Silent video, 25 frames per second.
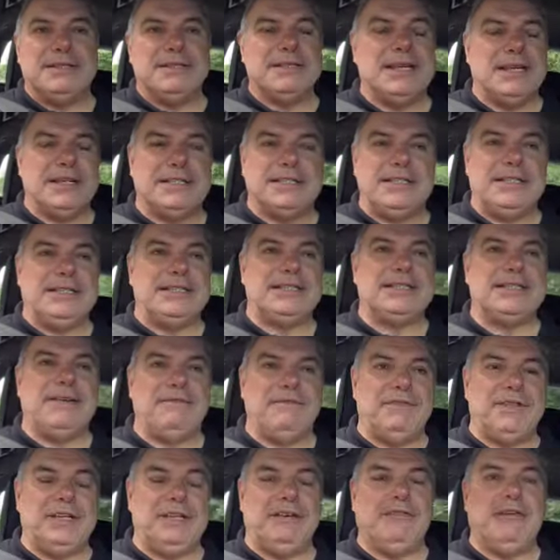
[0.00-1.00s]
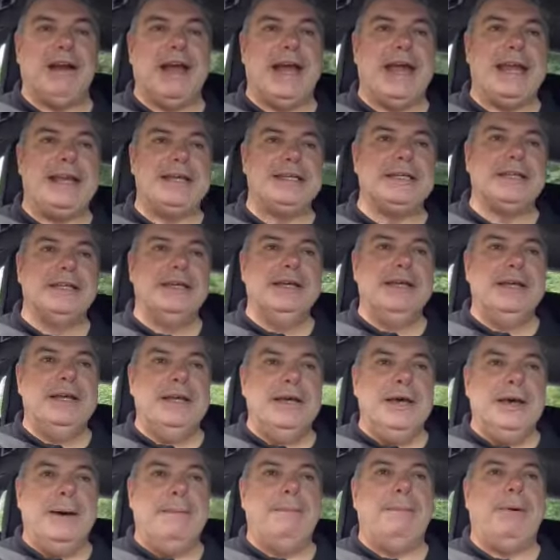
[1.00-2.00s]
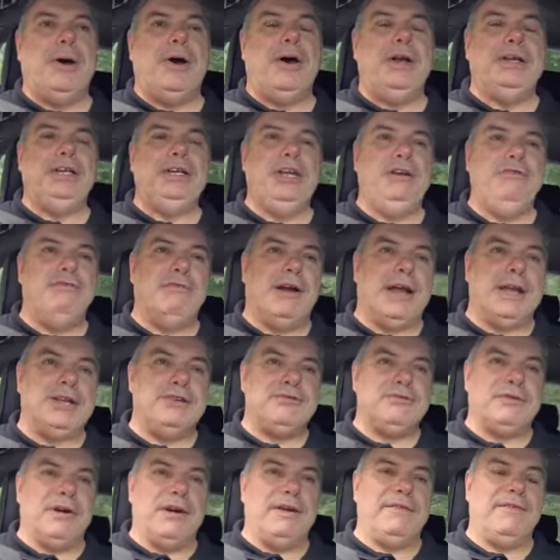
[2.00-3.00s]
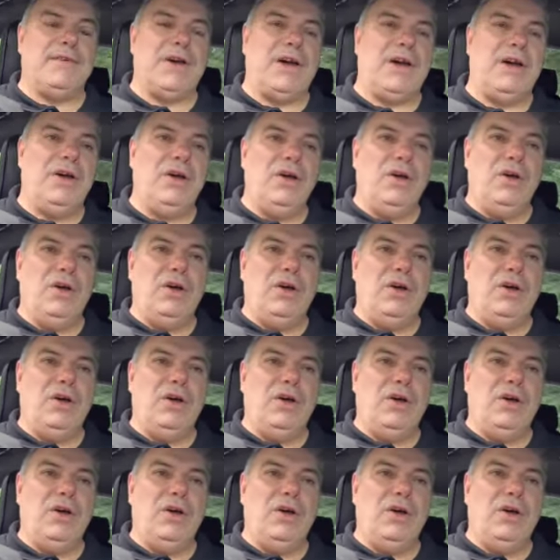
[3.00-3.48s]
60 to 70 grand and buy a new Range Rover,